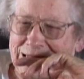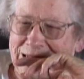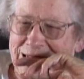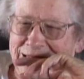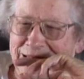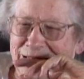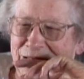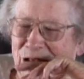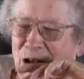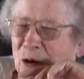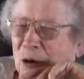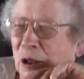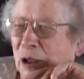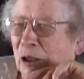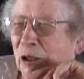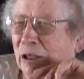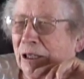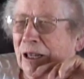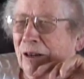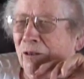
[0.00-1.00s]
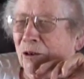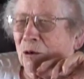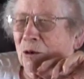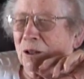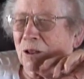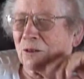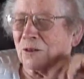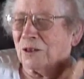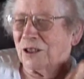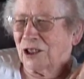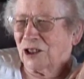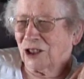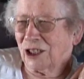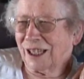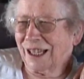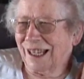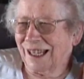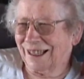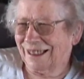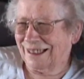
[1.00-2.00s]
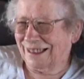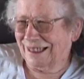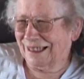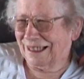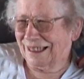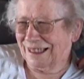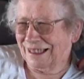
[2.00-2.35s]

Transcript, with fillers: I didn't know whether he'd ever want to fish again.